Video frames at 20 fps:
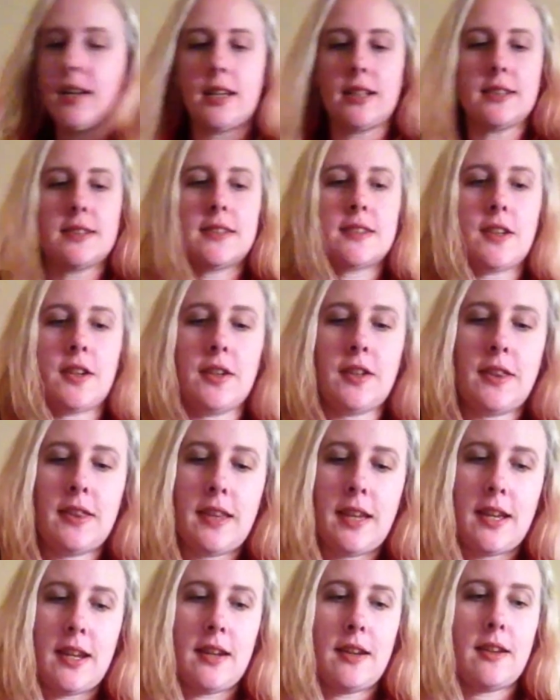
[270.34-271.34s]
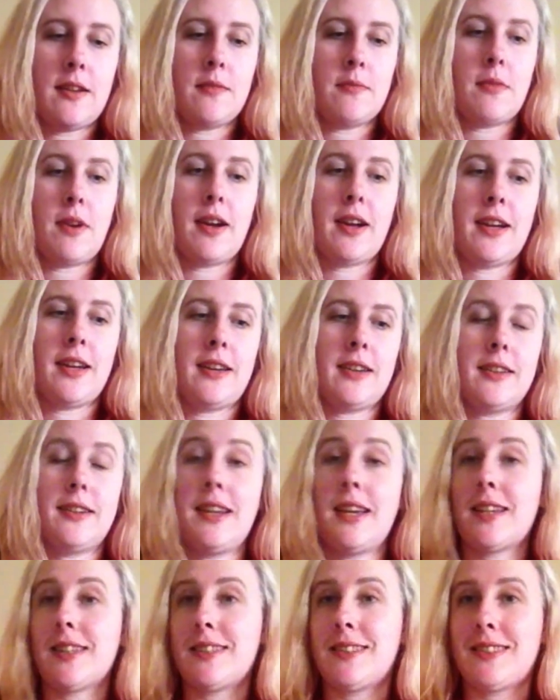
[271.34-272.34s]
And so then my
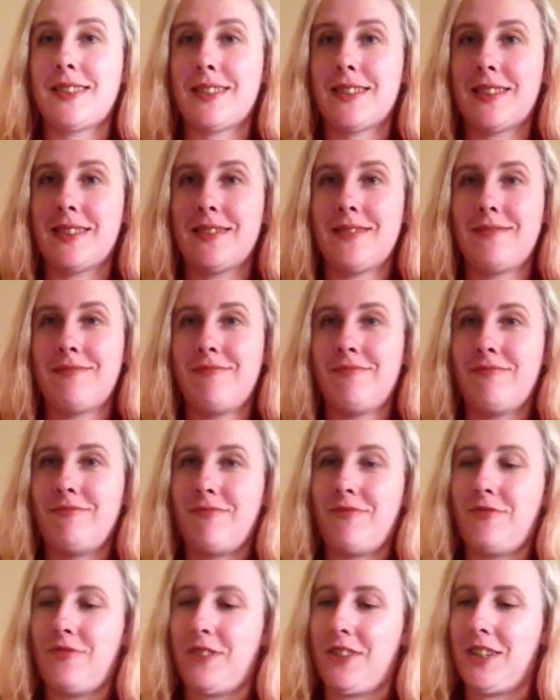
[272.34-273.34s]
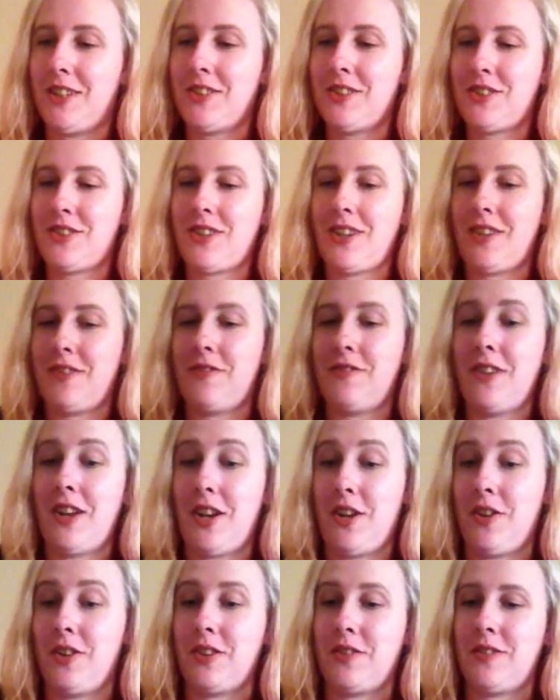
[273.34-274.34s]
next finish,
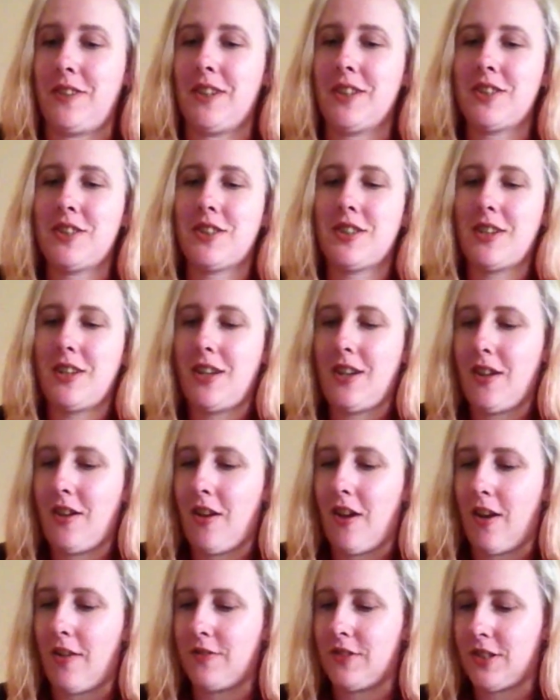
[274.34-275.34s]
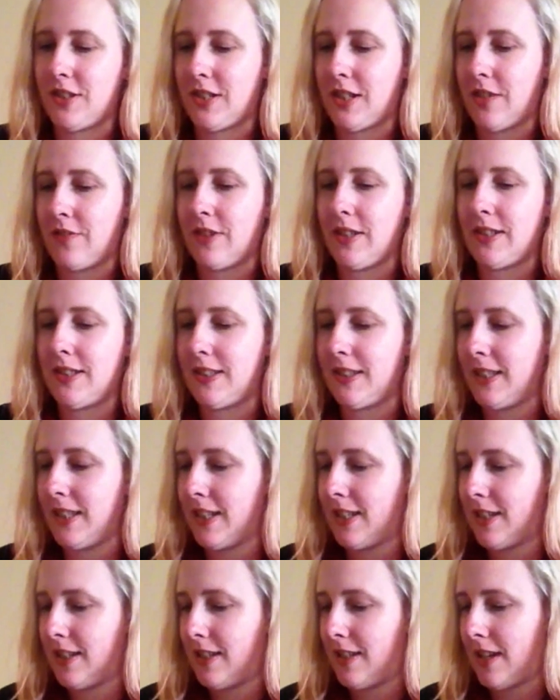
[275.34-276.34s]
and only finish, I've just done
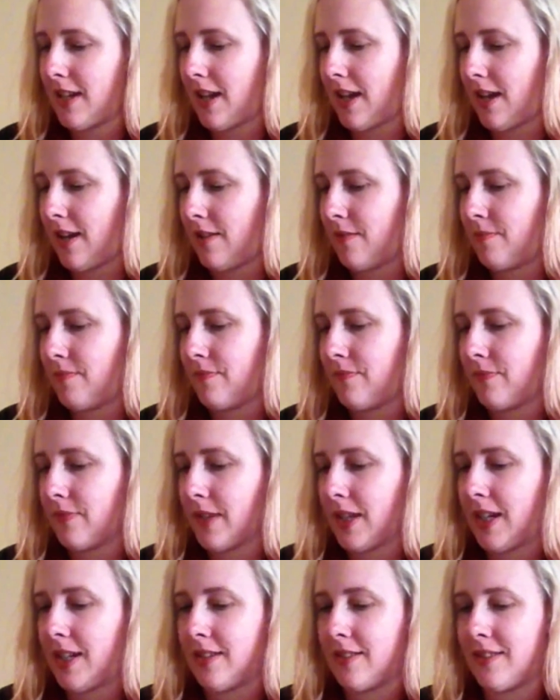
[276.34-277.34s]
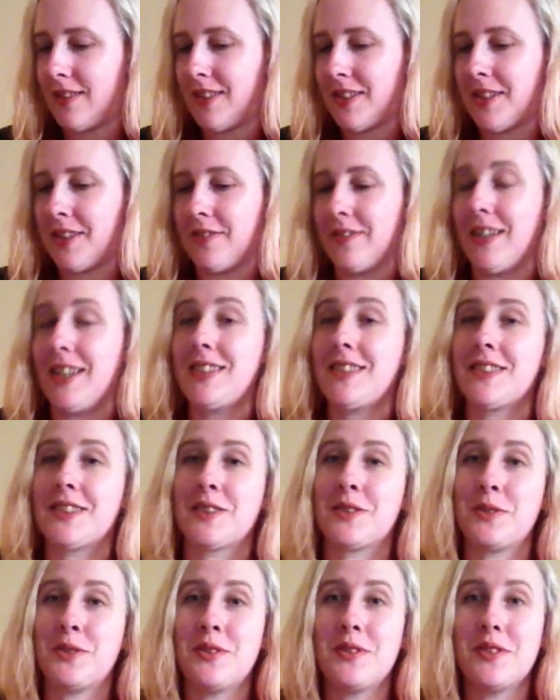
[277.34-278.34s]
recently. It still needs a
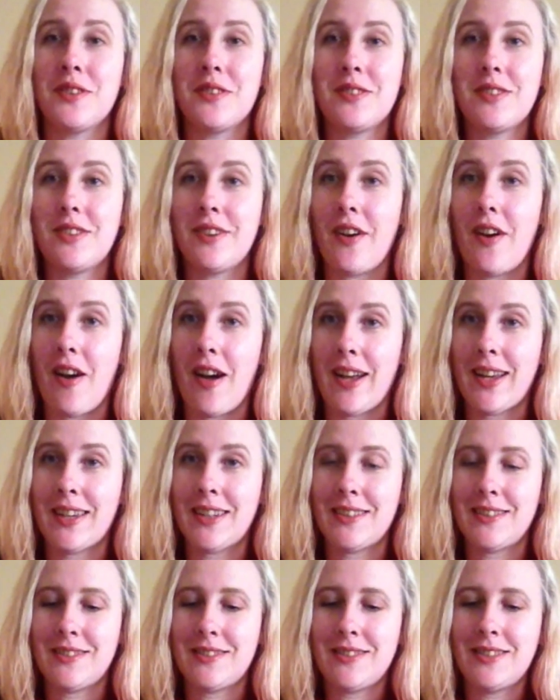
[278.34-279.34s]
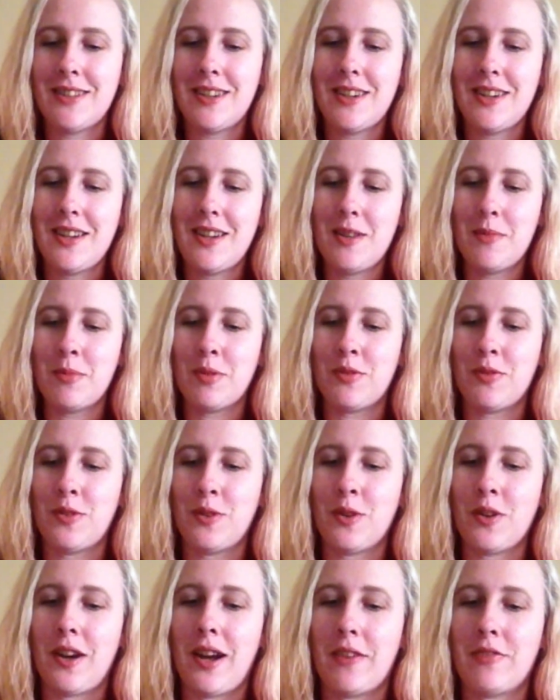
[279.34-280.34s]
good iron
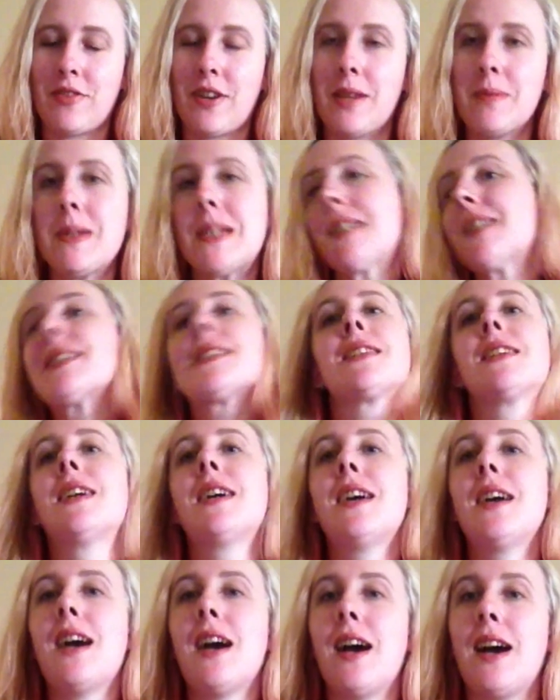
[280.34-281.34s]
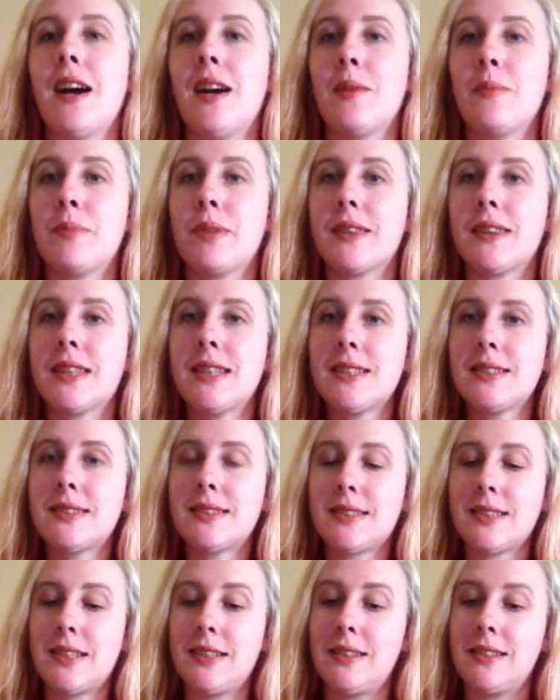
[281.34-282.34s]
before I frame it, but
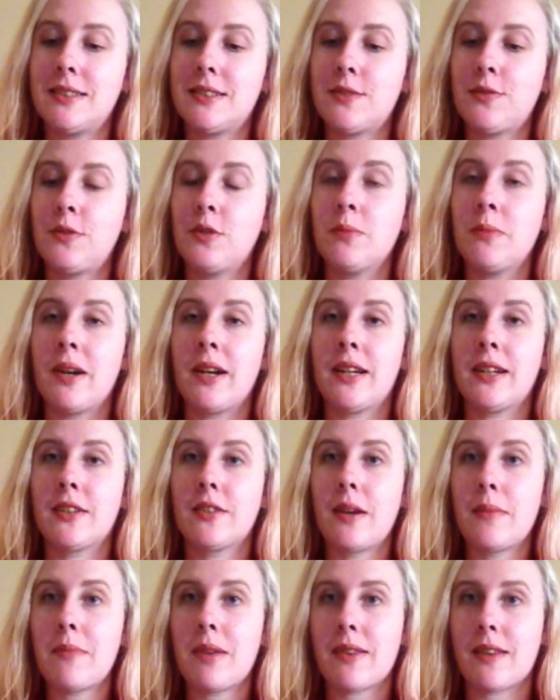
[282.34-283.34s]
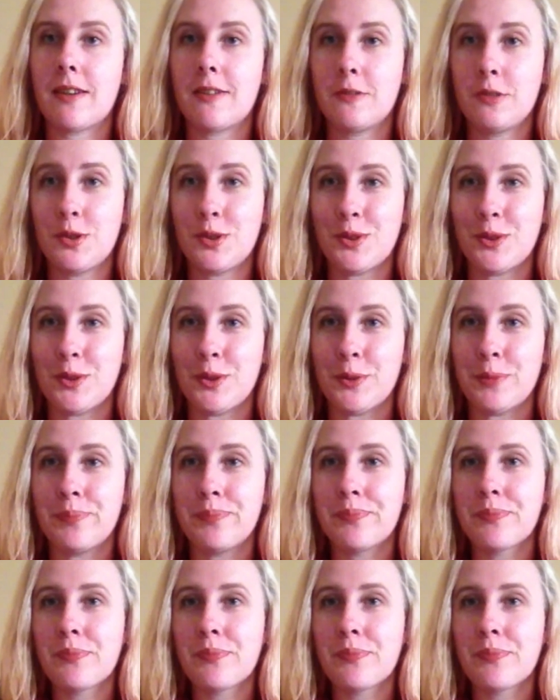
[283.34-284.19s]
this is for my grandmother, who